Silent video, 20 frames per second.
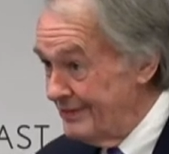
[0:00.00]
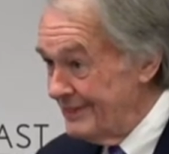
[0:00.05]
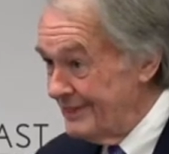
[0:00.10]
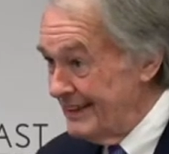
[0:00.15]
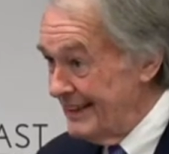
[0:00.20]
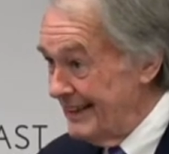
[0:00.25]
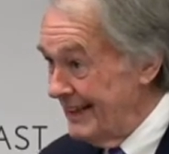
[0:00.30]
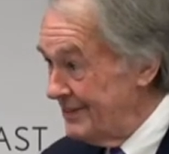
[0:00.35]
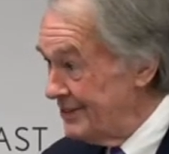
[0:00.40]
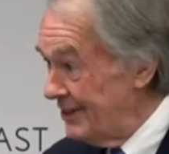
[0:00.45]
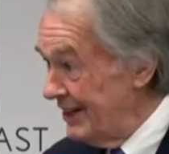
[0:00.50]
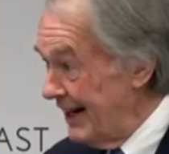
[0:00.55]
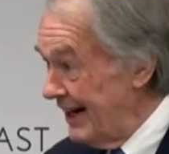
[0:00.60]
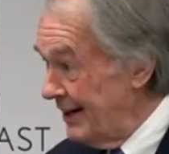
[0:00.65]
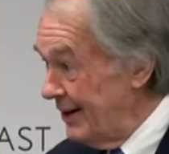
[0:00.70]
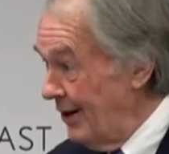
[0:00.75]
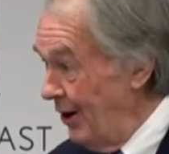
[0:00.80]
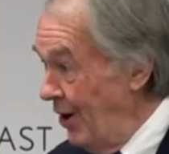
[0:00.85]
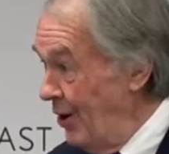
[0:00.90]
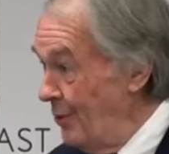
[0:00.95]
the internet
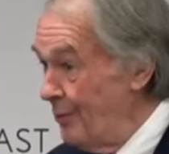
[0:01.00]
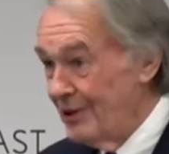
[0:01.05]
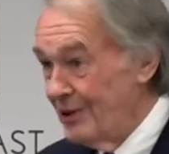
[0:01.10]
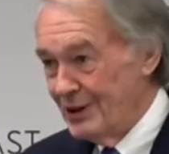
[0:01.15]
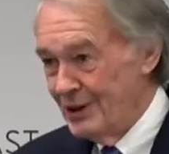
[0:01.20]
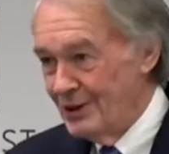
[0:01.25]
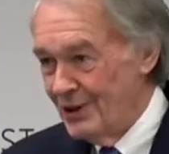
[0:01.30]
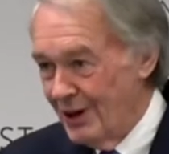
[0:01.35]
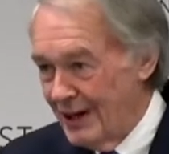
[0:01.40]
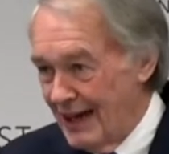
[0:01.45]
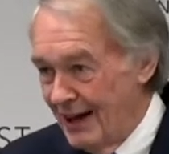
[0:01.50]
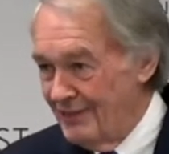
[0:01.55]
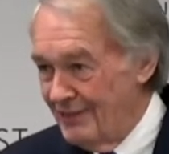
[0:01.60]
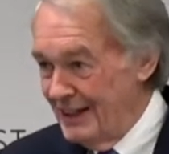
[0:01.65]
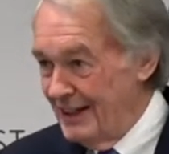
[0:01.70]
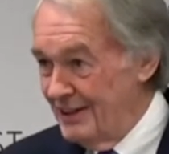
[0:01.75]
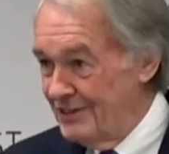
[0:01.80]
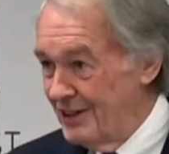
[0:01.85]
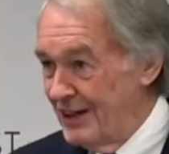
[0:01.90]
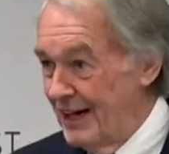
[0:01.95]
at home, you don't have
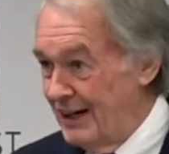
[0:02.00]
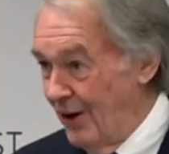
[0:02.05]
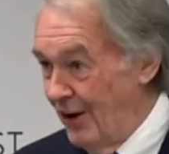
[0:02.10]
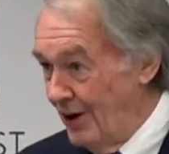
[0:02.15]
the internet